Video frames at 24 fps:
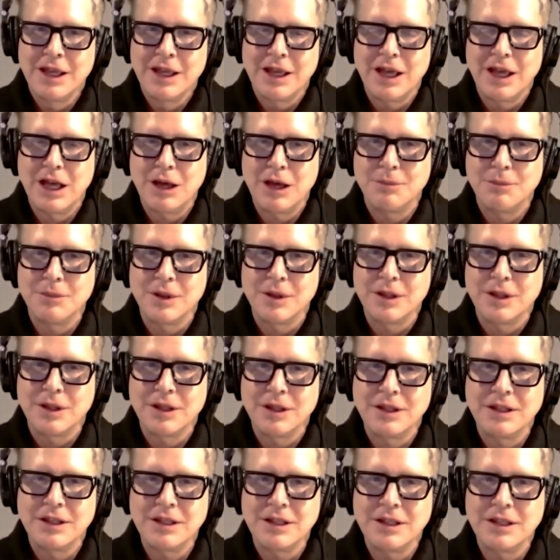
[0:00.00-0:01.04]
Um,
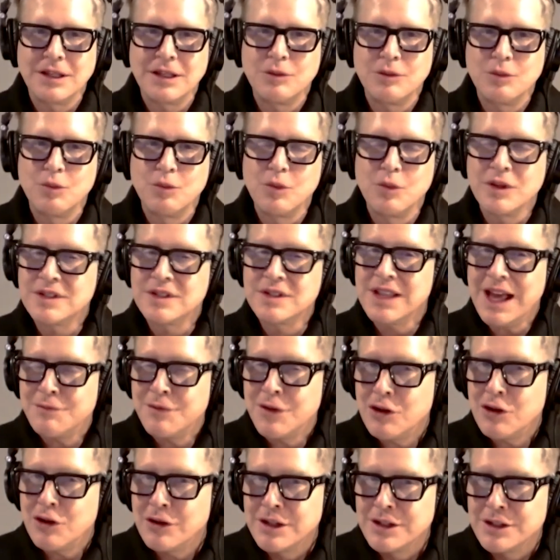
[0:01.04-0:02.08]
was that
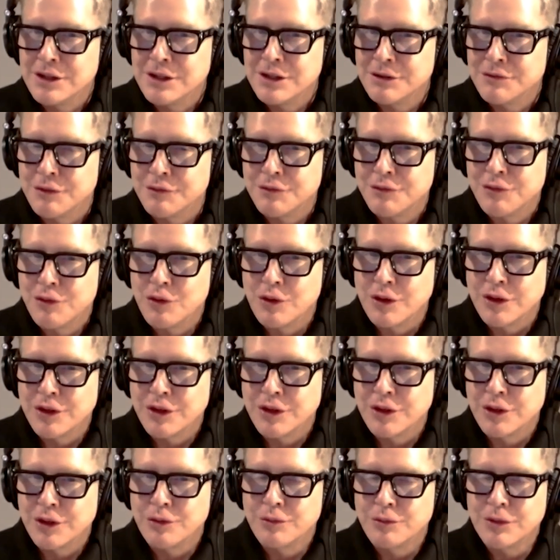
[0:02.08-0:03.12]
very different for
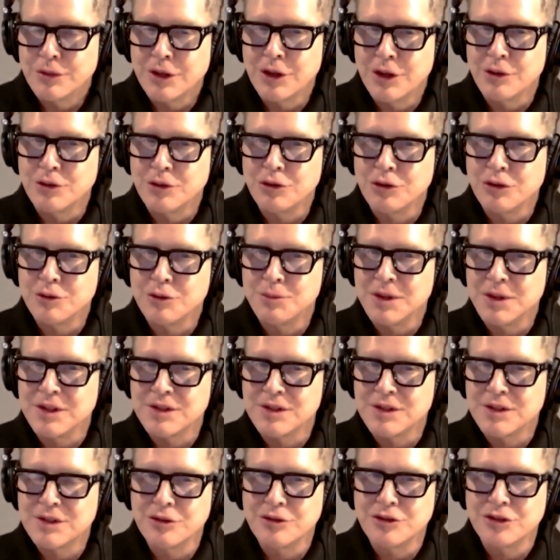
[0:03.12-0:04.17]
you? You know, you could be a
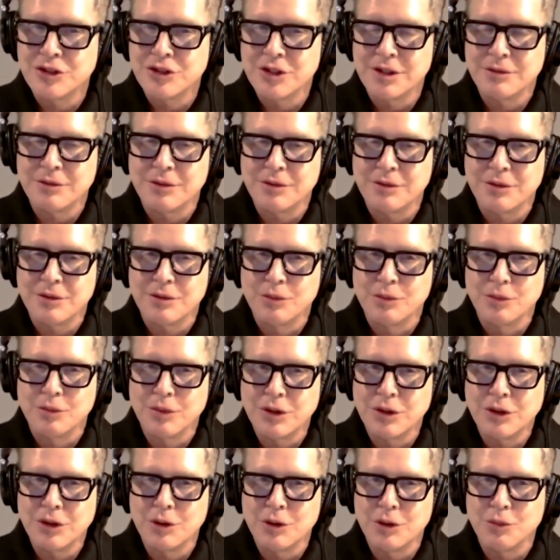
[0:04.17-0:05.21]
surgeon
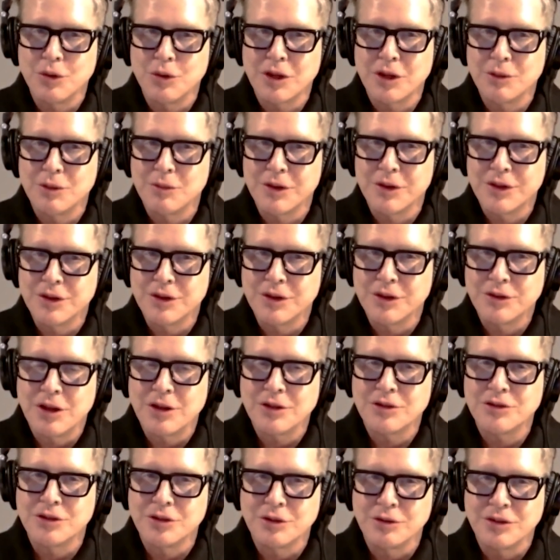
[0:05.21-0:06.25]
you know, working with
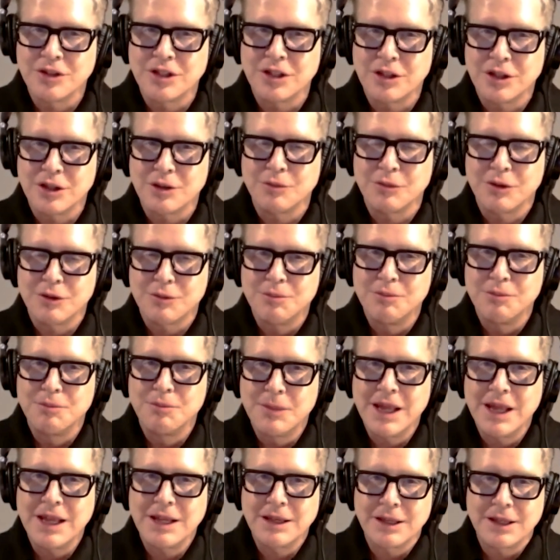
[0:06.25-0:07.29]
adults, you're dealing with
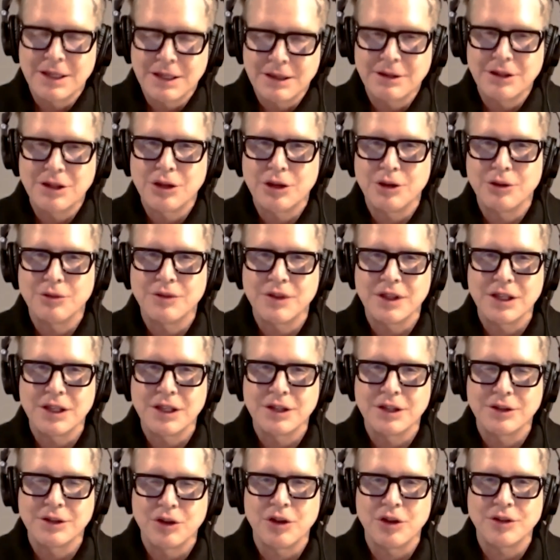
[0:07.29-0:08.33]
mainly, you know, the
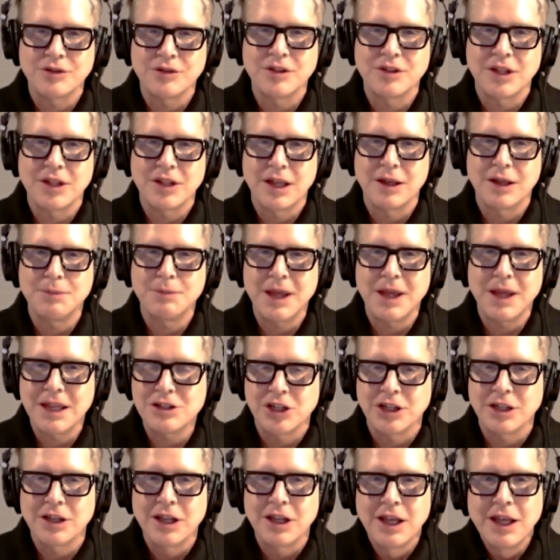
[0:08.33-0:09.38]
adult uh,
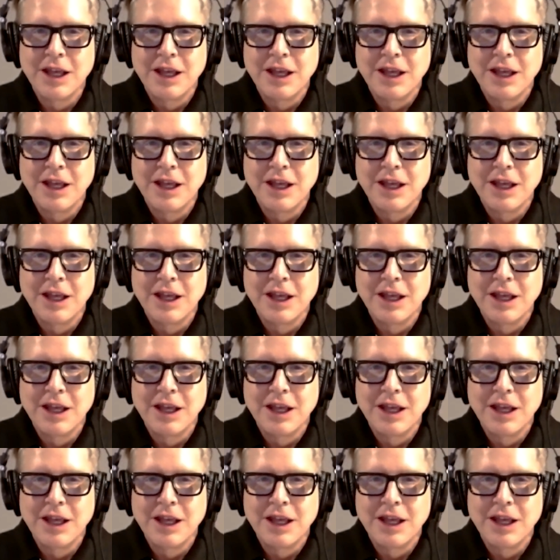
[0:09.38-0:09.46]
patient.